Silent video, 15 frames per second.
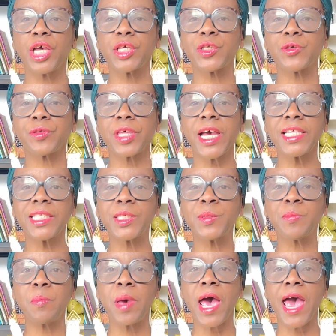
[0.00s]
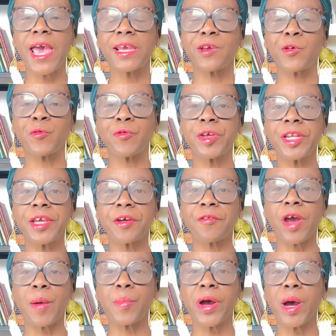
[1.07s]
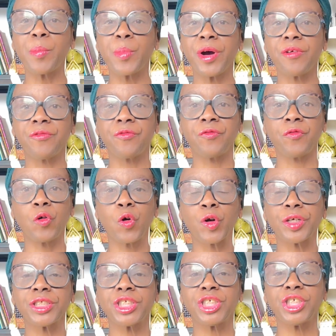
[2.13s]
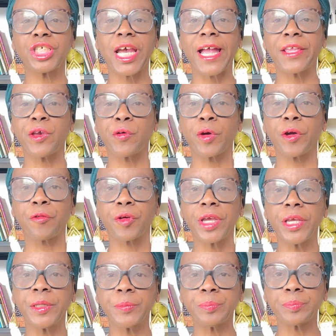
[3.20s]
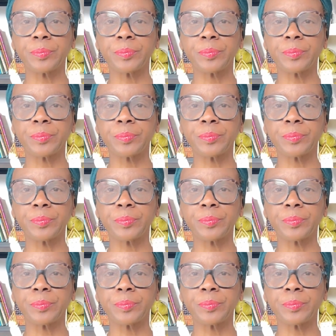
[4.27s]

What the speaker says: So that's my reading wrap up for January.